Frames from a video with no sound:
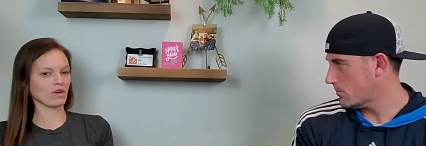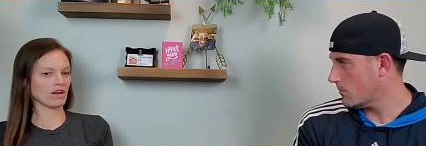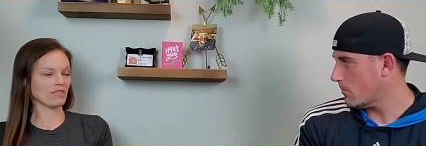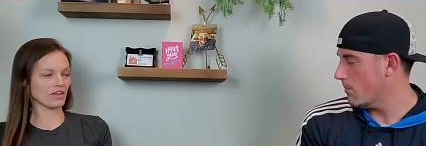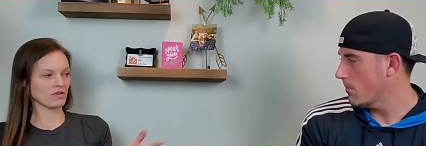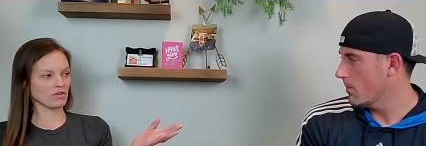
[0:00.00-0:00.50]
Speaker 1: kind
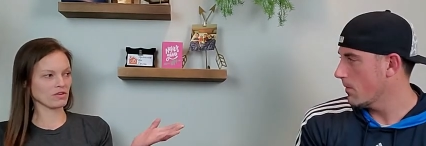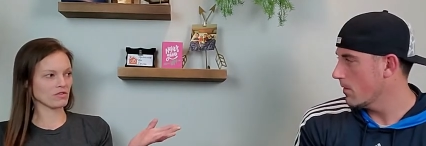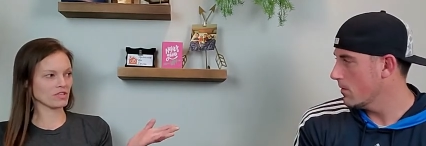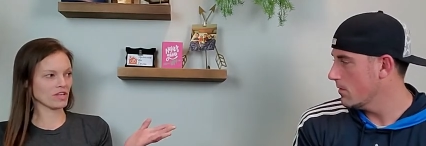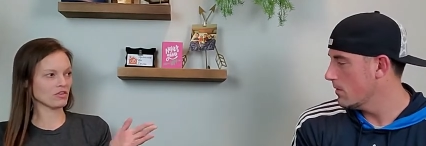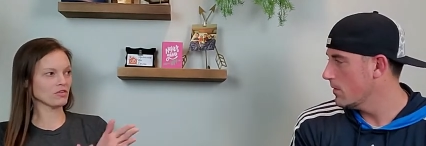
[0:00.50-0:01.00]
of like what you were
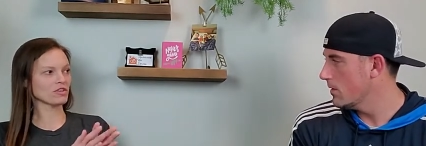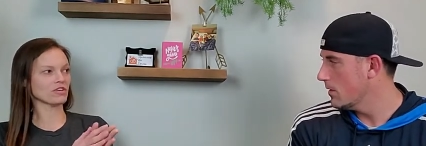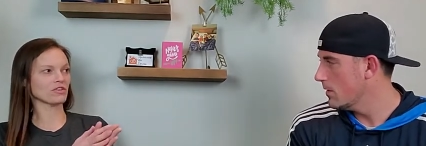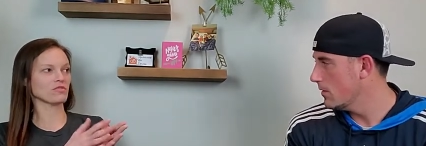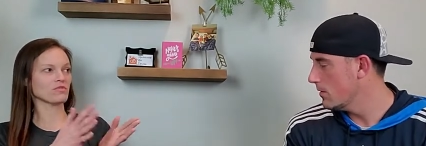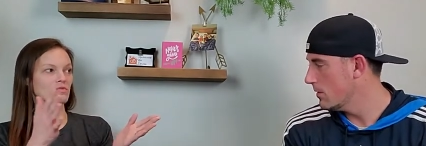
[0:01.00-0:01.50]
saying earlier,
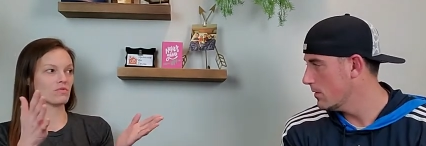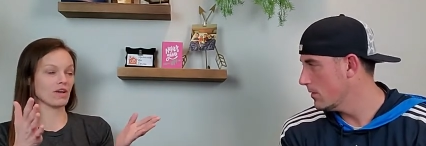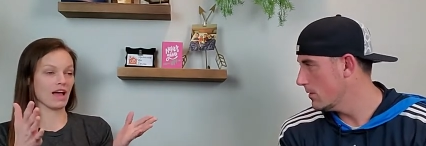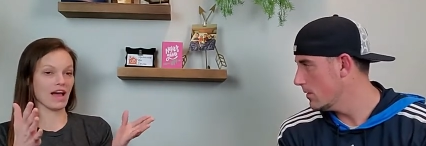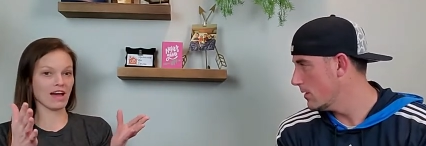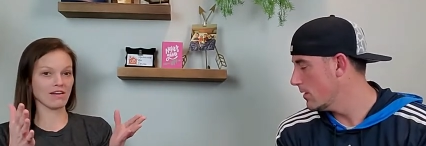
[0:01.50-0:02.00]
you
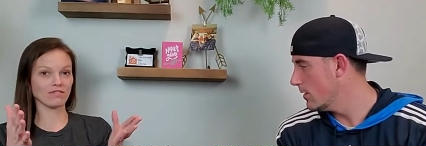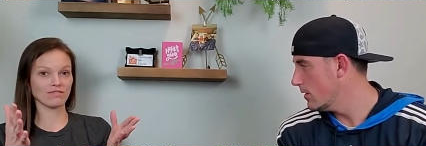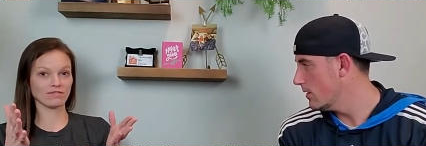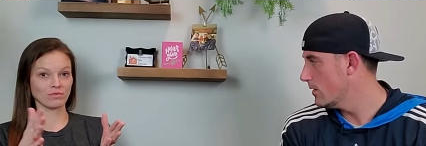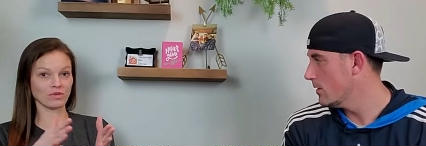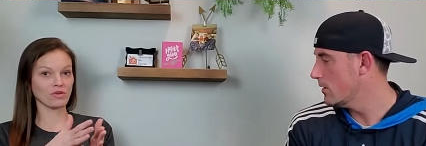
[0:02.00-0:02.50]
have
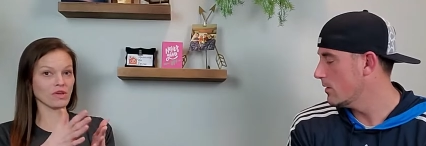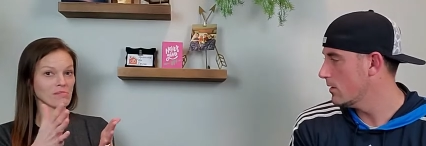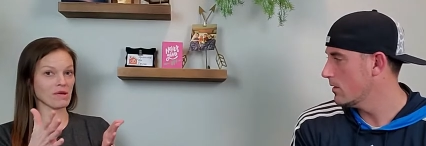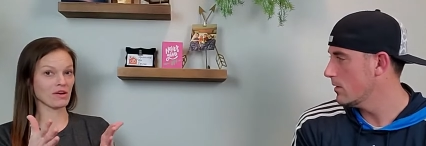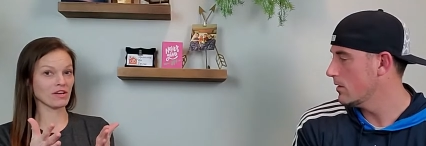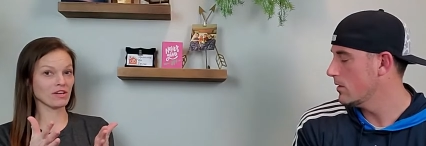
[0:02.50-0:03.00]
when you get
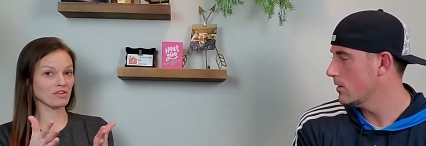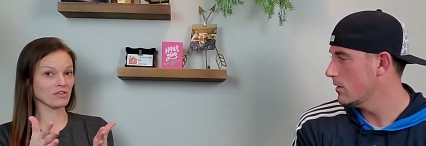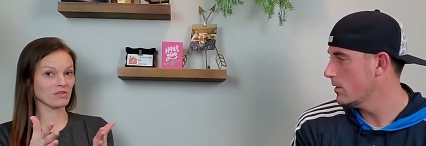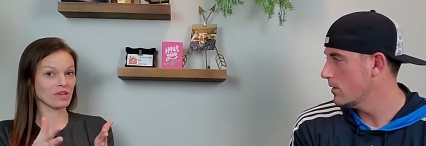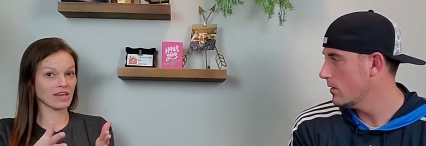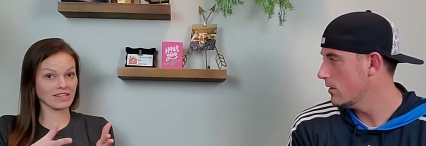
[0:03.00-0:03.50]
married,
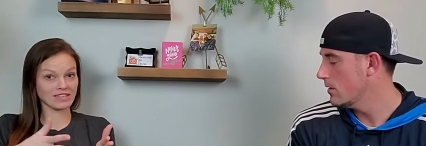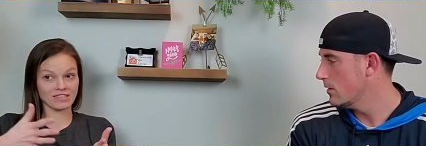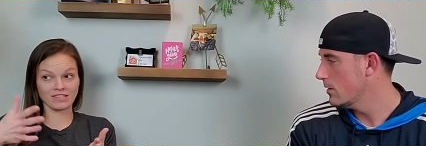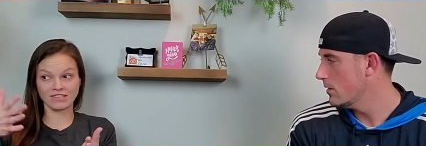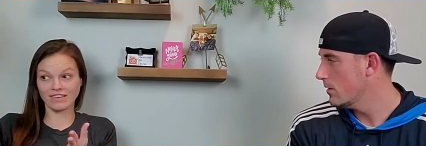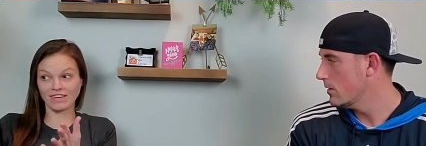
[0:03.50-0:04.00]
you get
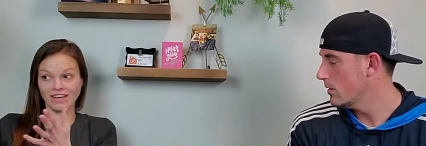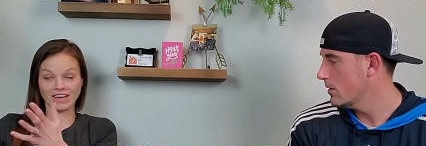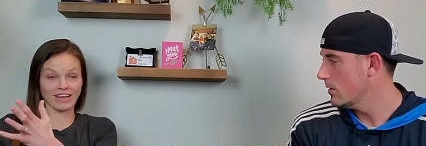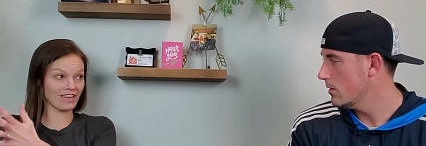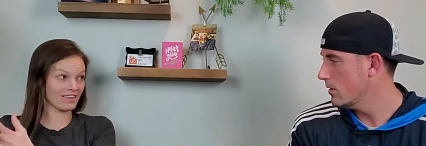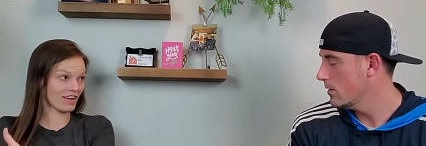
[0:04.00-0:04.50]

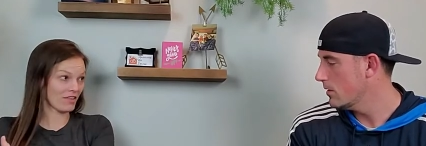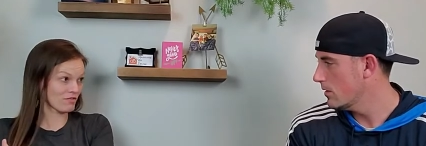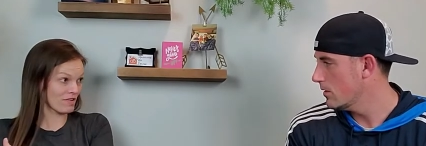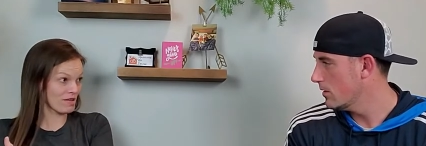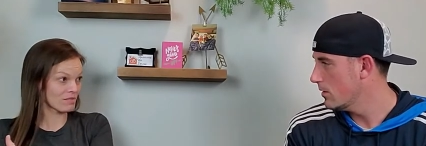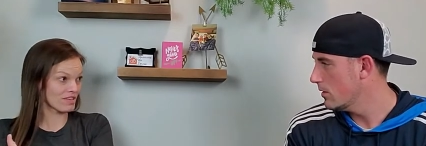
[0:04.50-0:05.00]
another
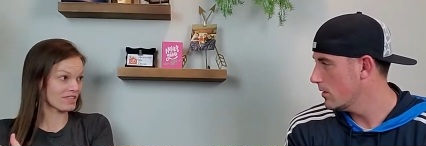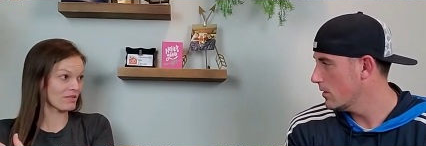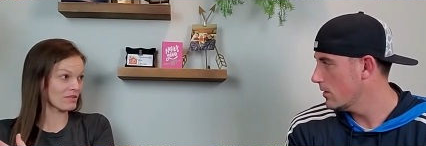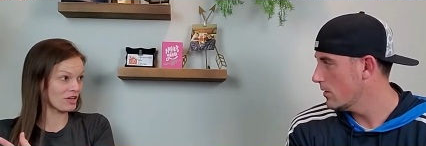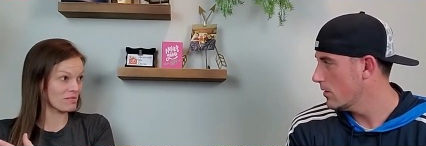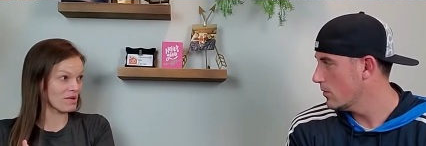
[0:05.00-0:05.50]
family. Is that what
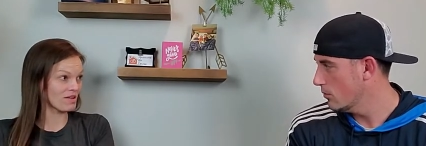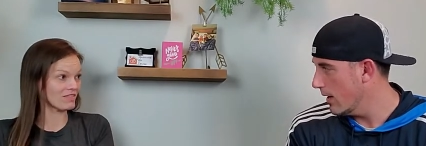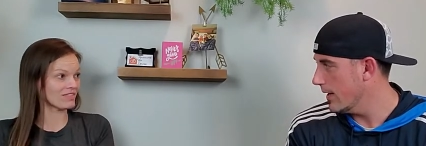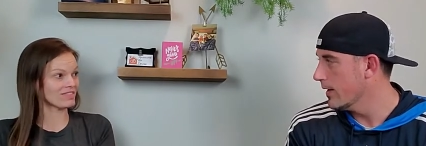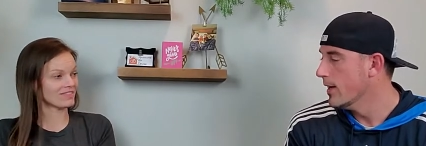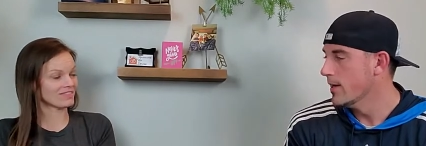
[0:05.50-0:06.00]
you're talking about?
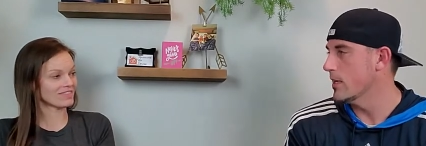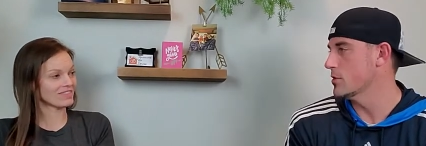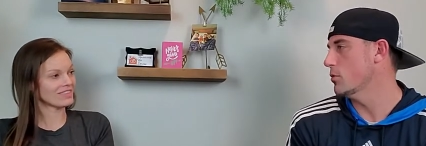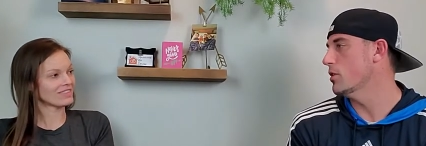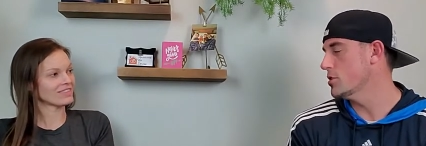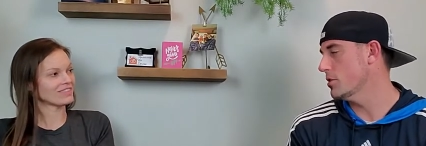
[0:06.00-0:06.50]
Right.
Speaker 2: Yeah,
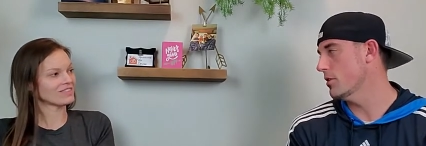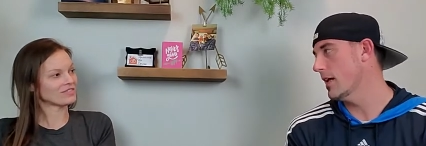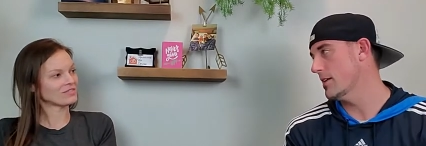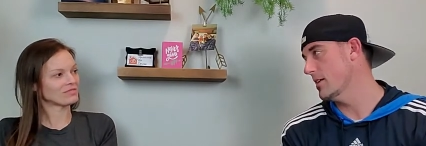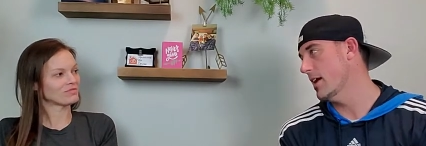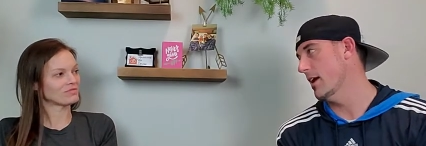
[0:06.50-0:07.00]
so what's your
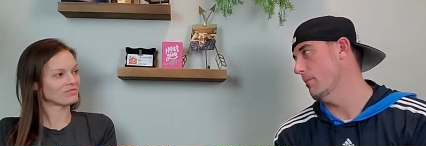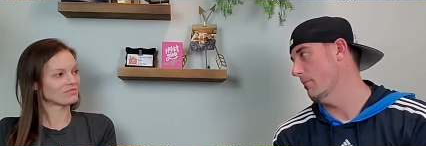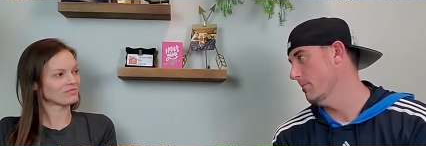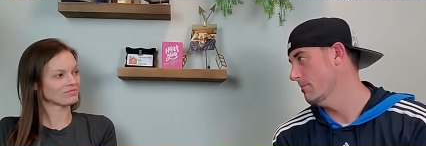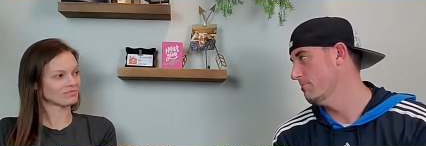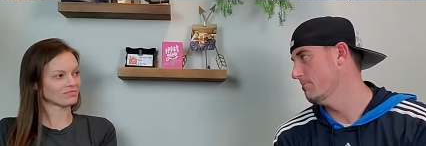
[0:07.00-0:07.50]
last name?
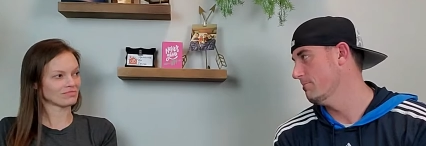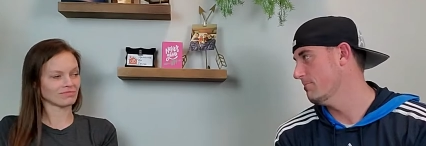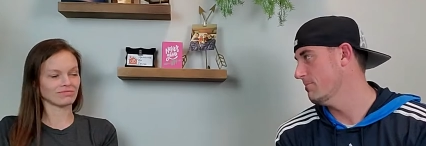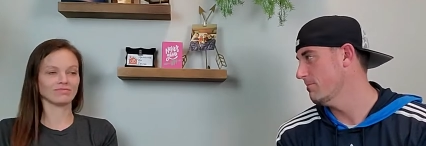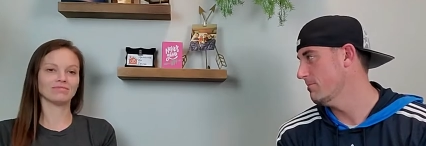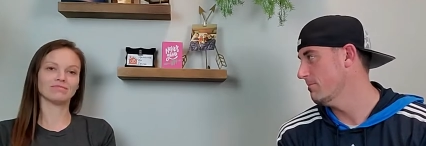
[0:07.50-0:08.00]

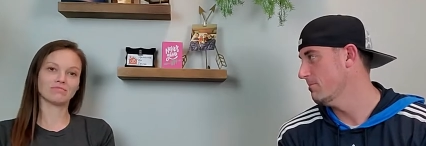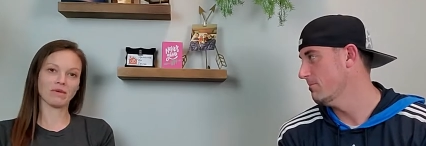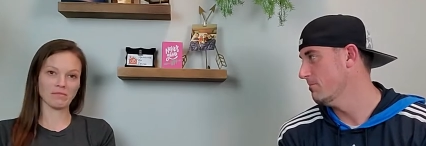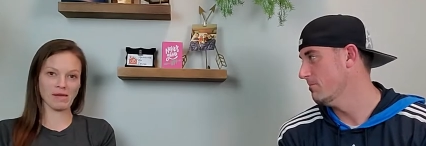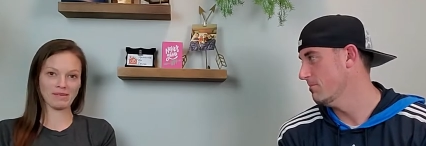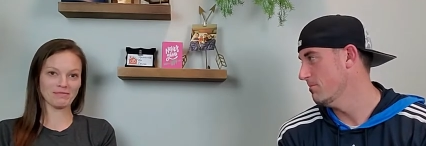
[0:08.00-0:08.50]

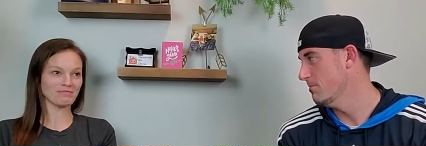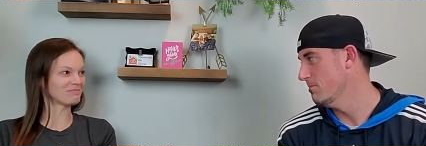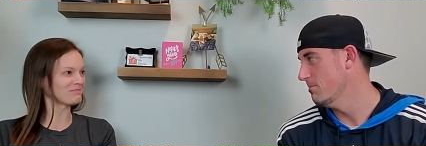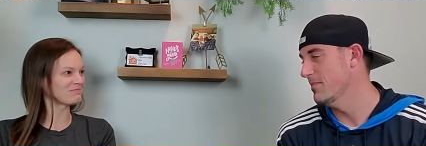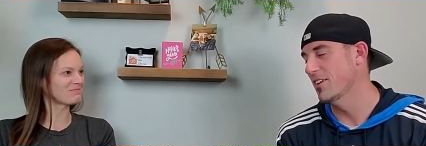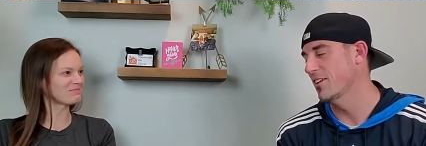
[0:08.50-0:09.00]
McMahon.
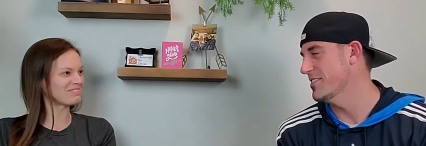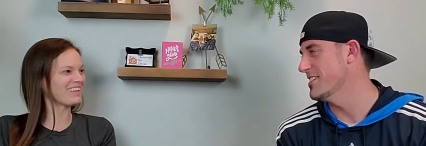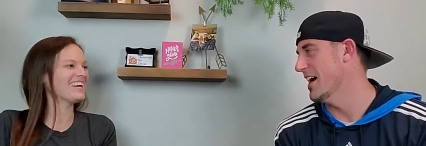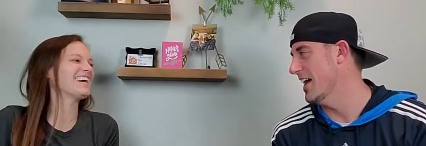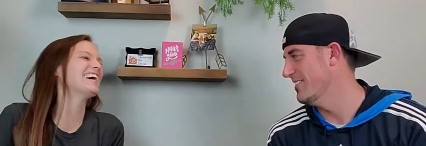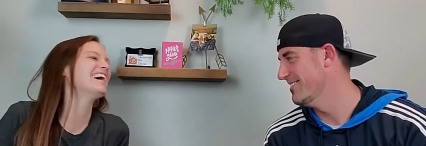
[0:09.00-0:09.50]
No, it's
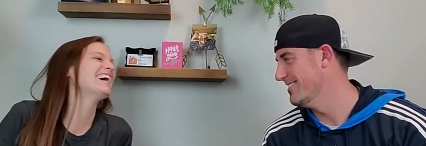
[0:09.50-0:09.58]
not.